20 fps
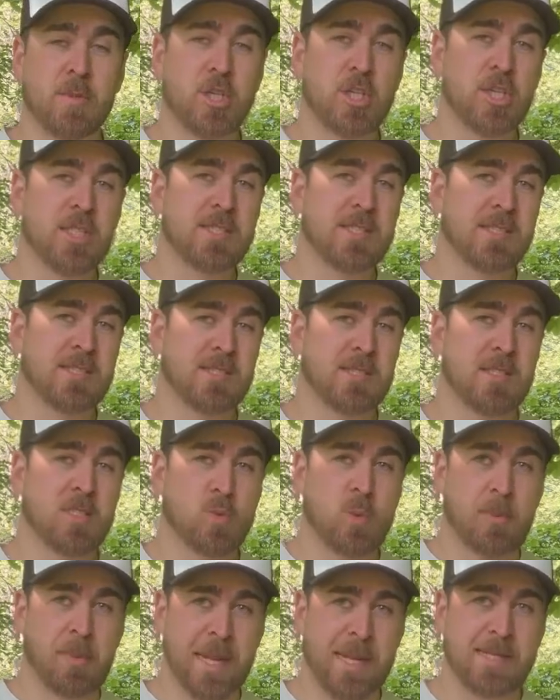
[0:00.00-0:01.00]
good distance
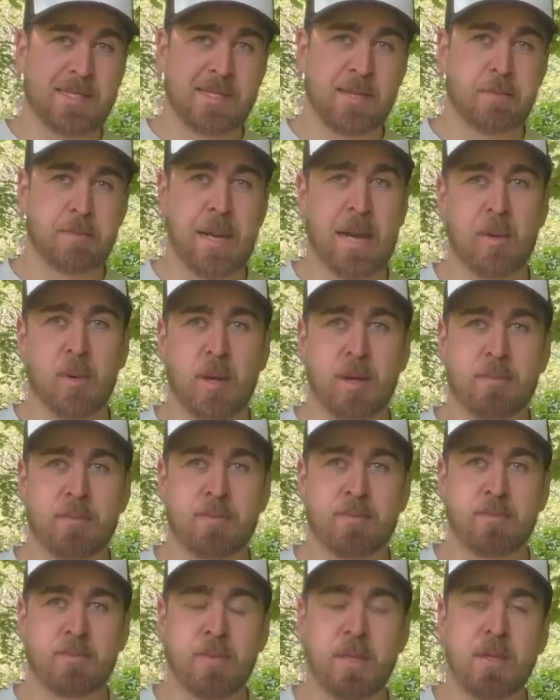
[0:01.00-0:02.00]
with plenty of power.
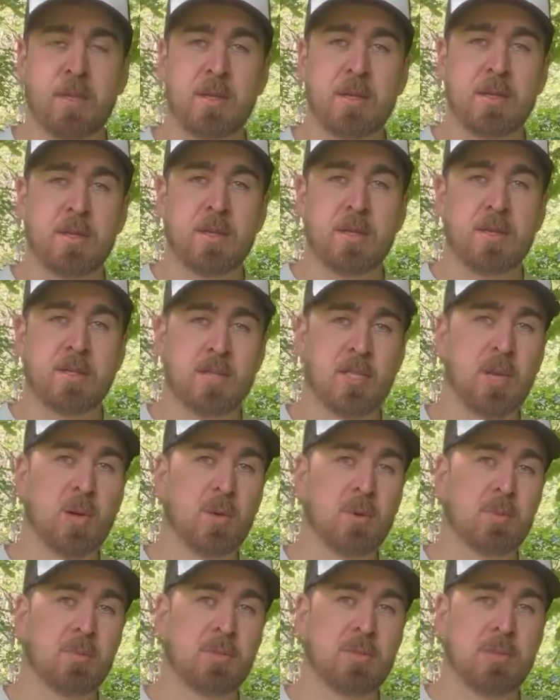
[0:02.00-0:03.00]
So,
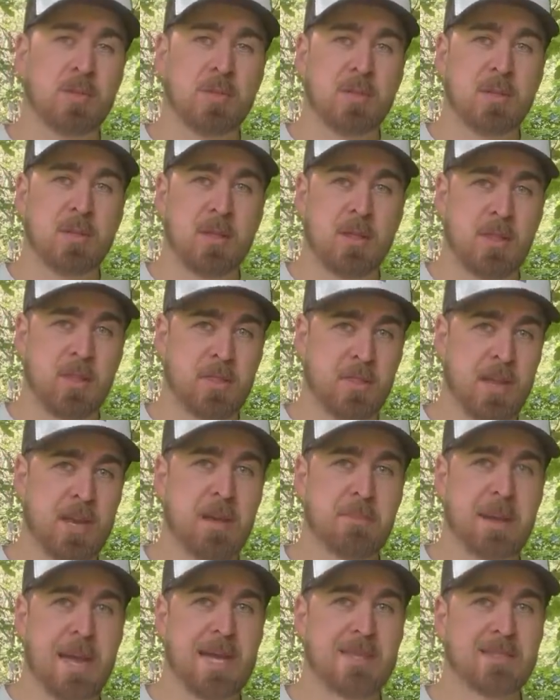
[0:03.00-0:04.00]
thinner
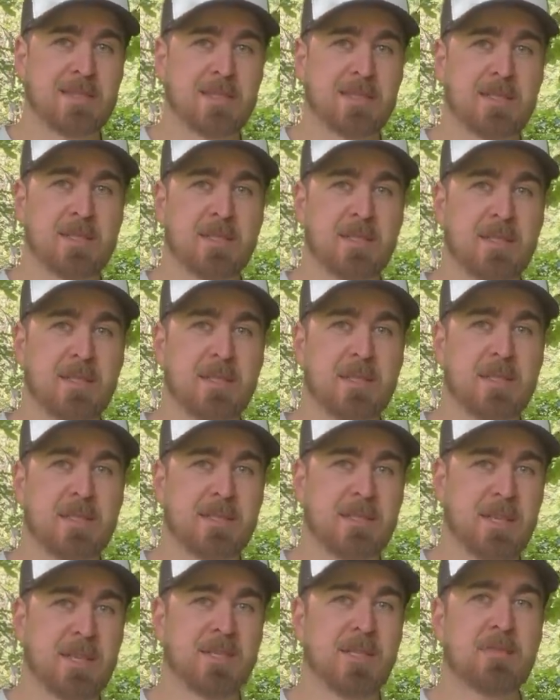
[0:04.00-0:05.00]
bands
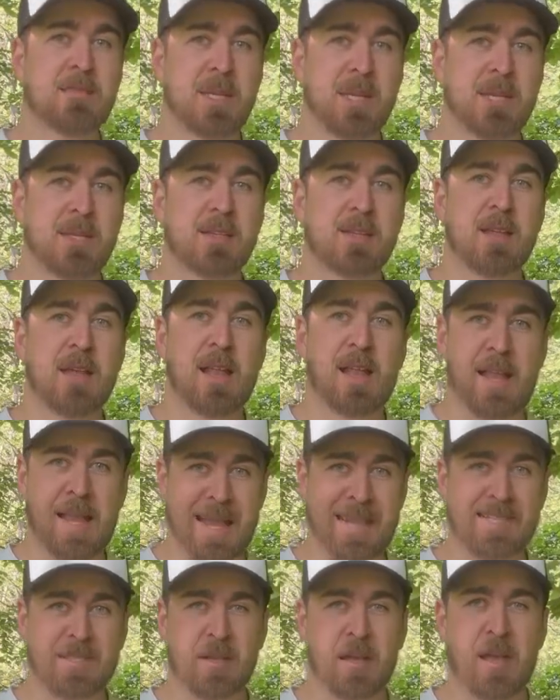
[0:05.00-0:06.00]
doesn't mean
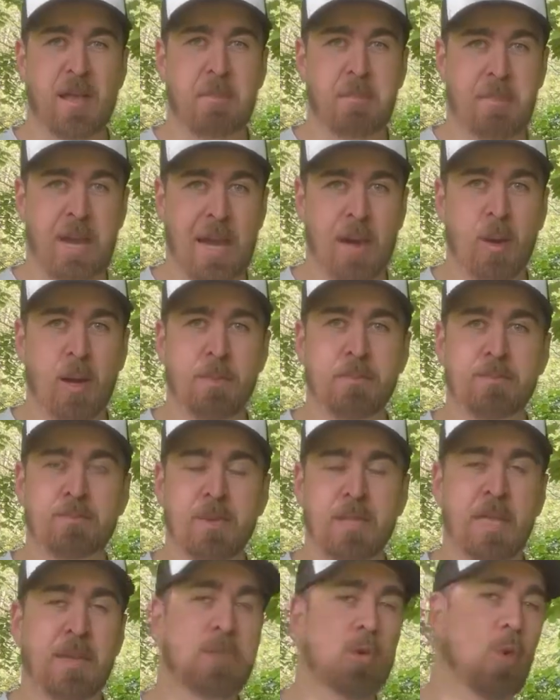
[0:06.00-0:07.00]
less power.
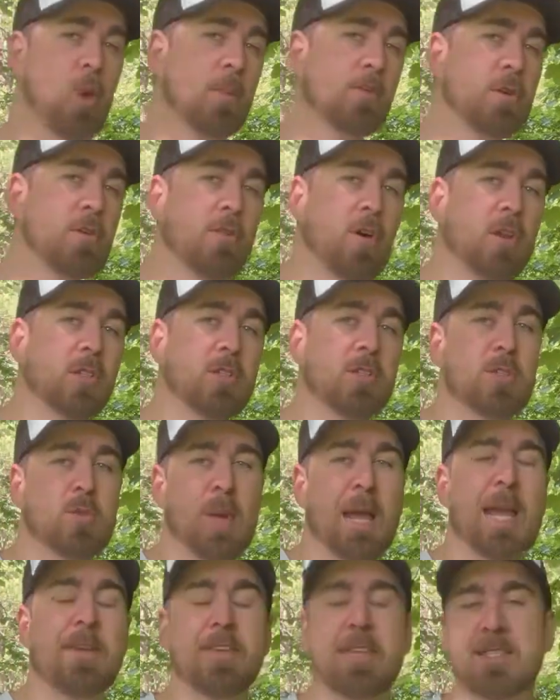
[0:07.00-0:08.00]
If you want to move on to a
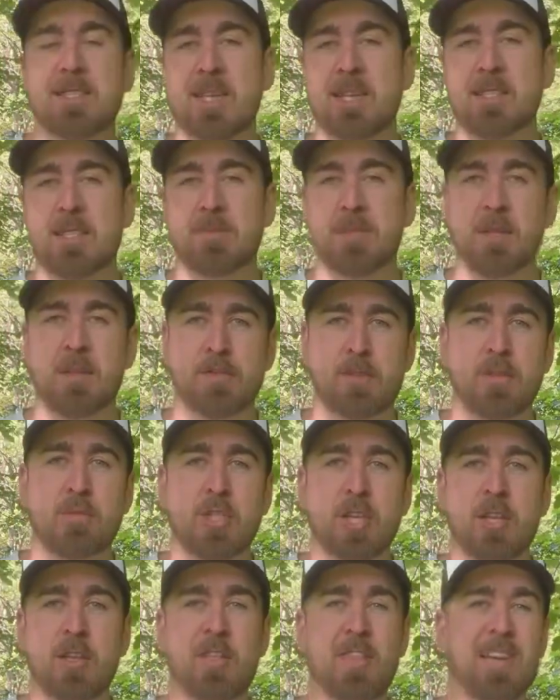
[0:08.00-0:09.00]
heavier setup in the
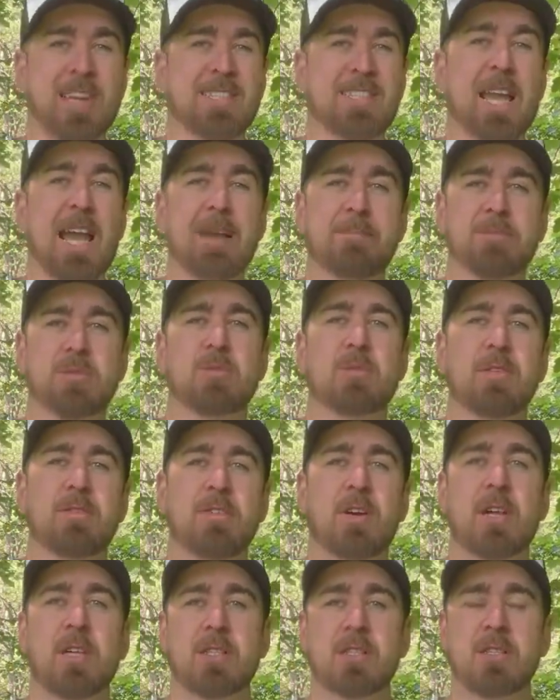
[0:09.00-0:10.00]
future, that's absolutely
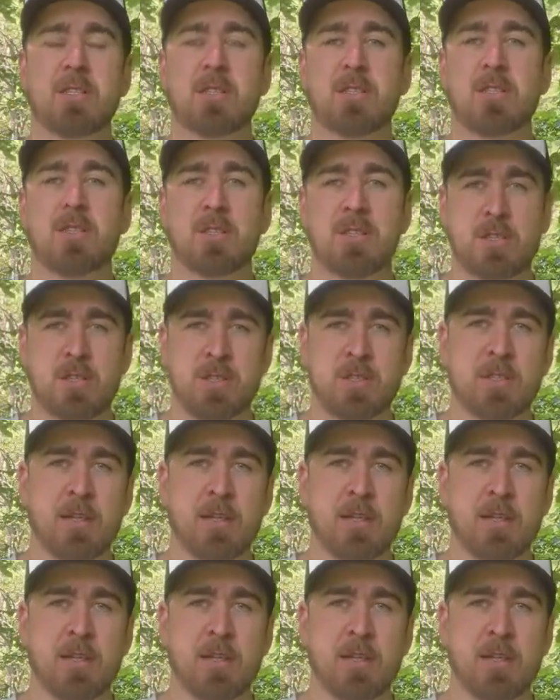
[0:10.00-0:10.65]
fine. You can do